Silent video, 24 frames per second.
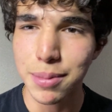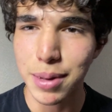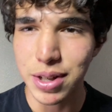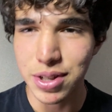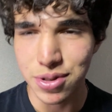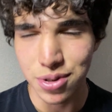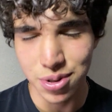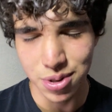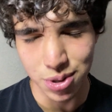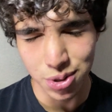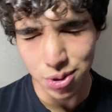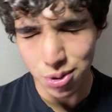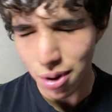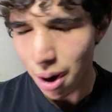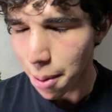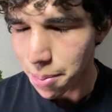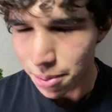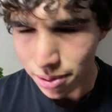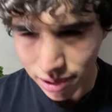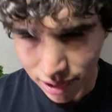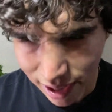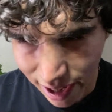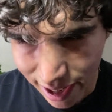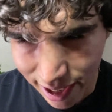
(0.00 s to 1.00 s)
make sure to
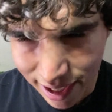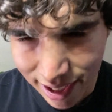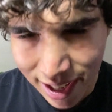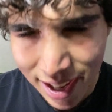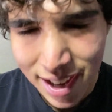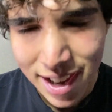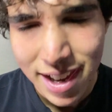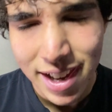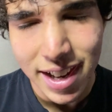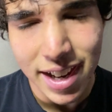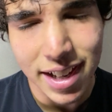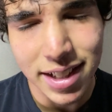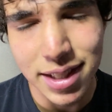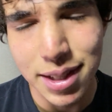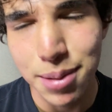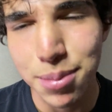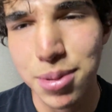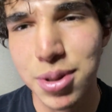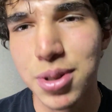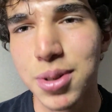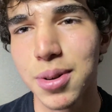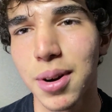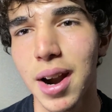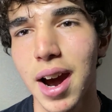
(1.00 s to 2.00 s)
drop a like and
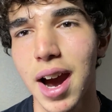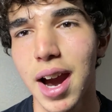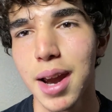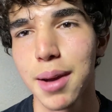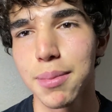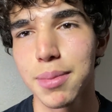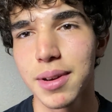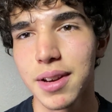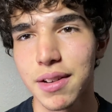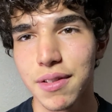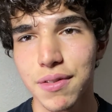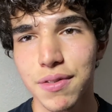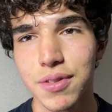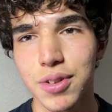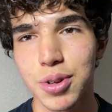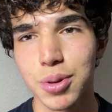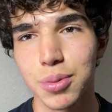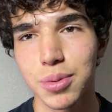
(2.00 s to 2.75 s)
subscribe if